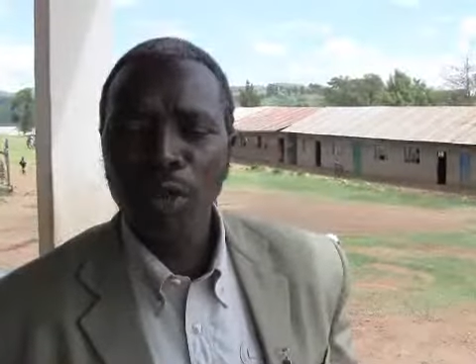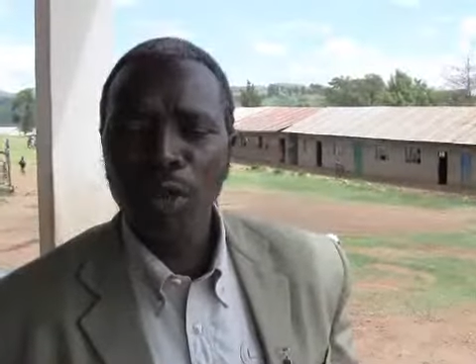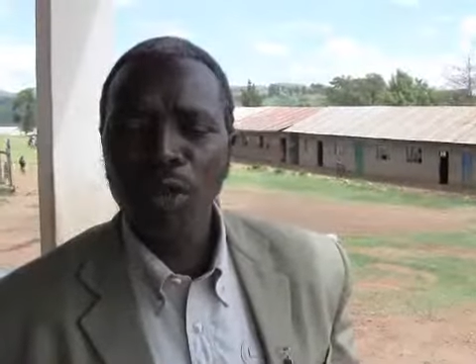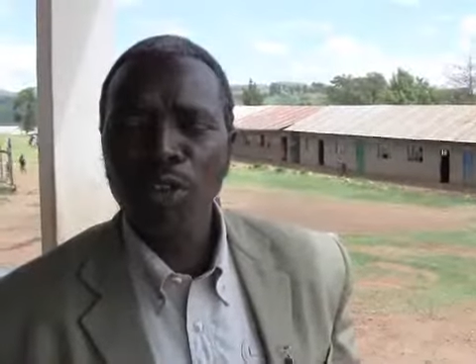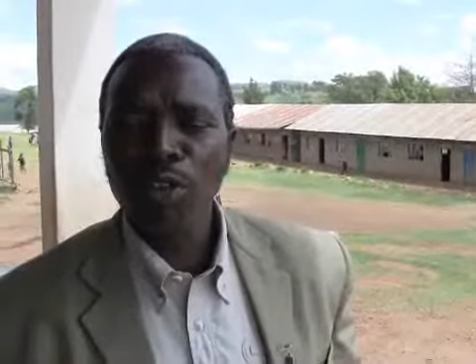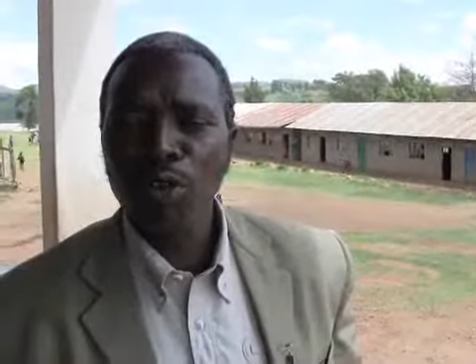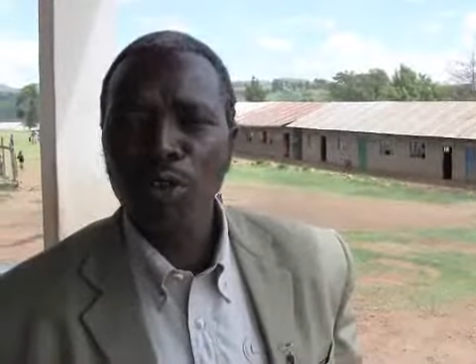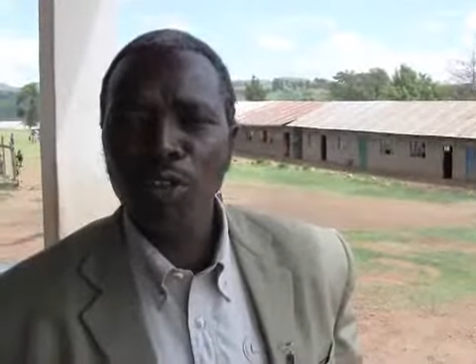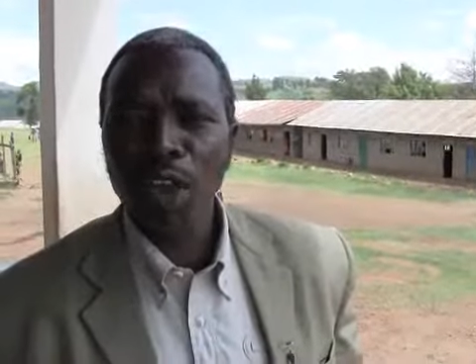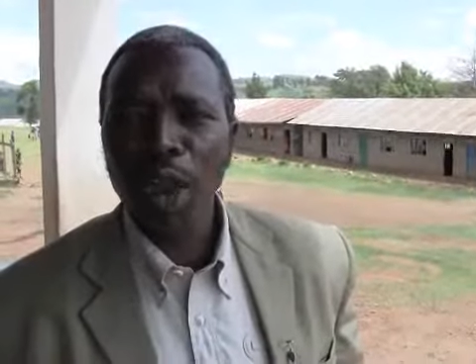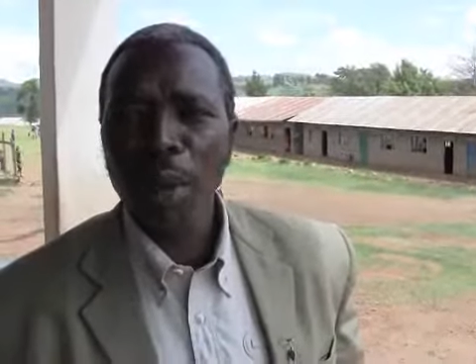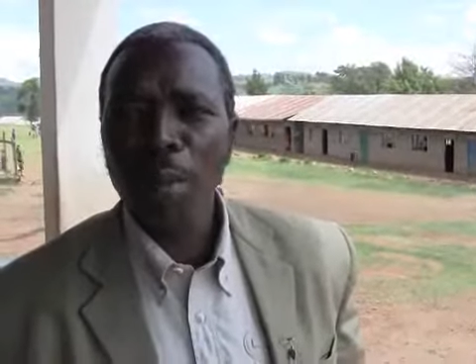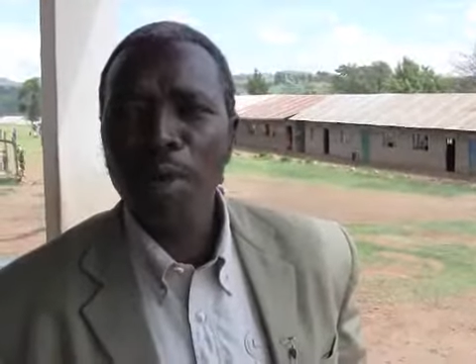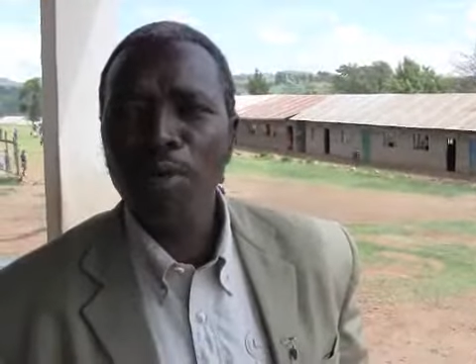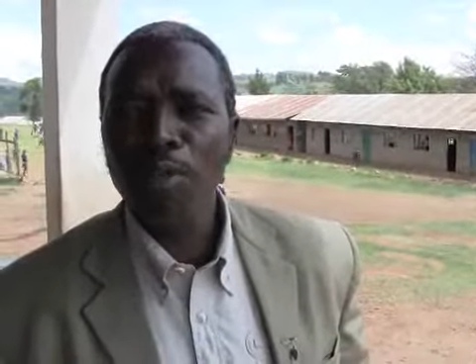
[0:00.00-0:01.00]
used to
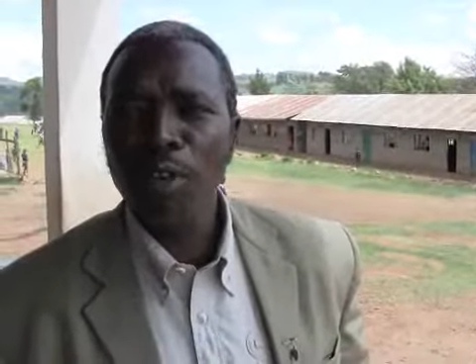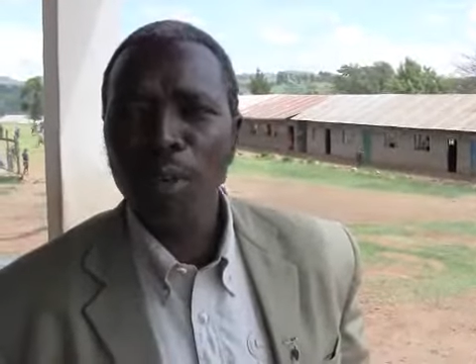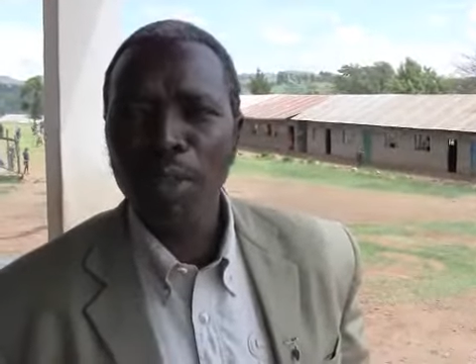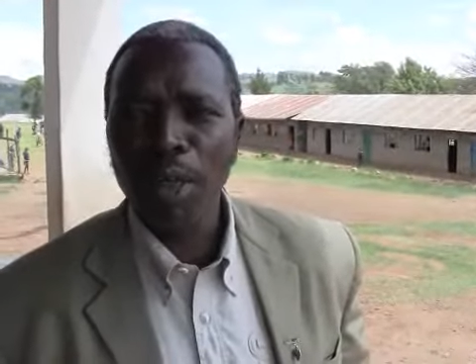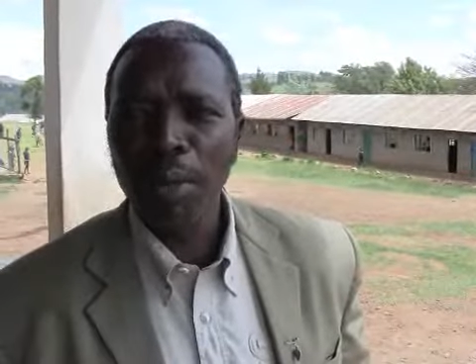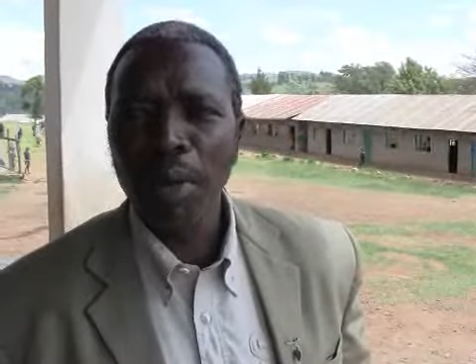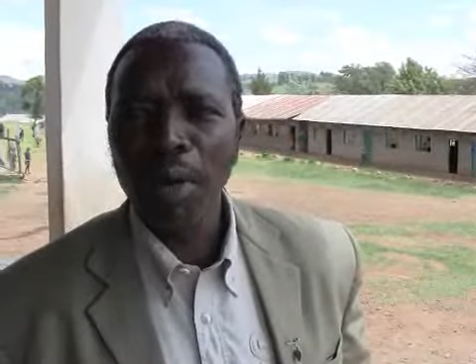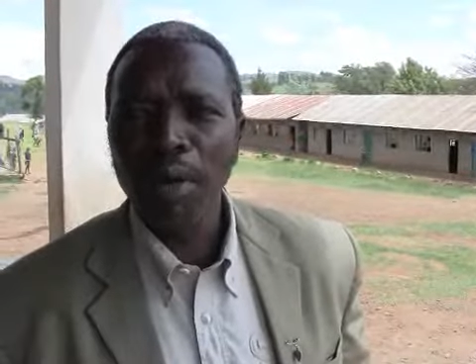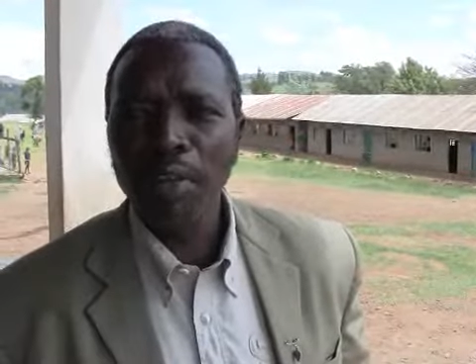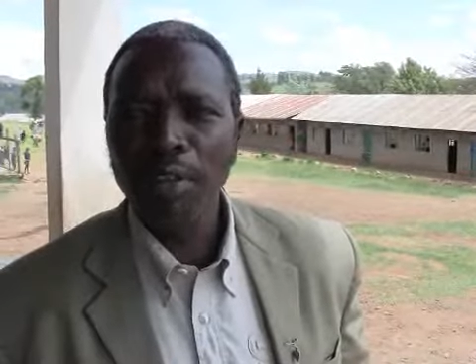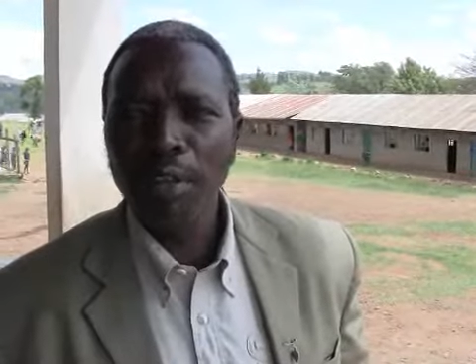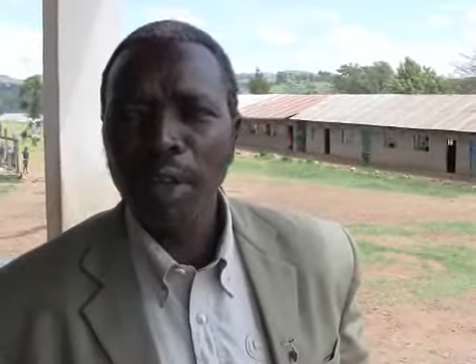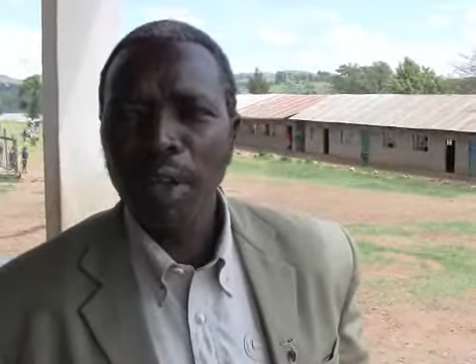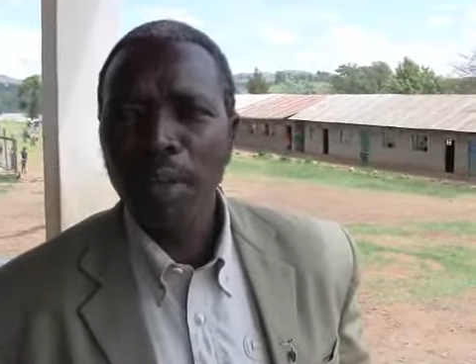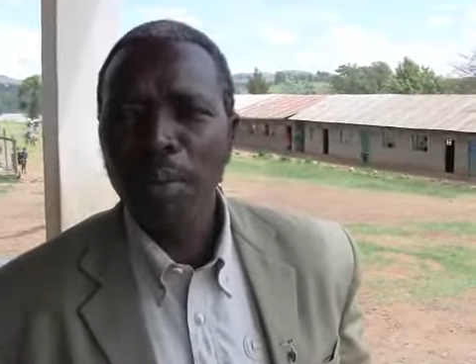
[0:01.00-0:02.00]
scramble for the balls